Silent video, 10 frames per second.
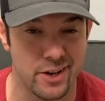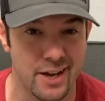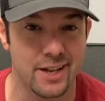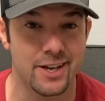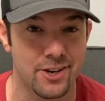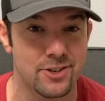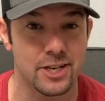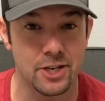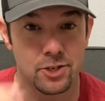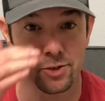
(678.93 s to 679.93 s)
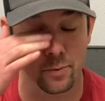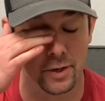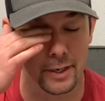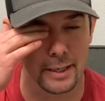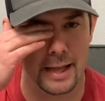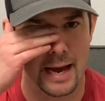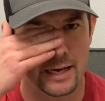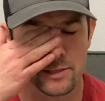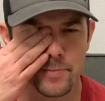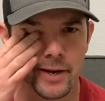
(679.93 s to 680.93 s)
Kenny and your teachers would in
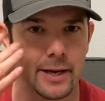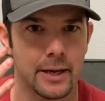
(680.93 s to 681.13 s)
class, but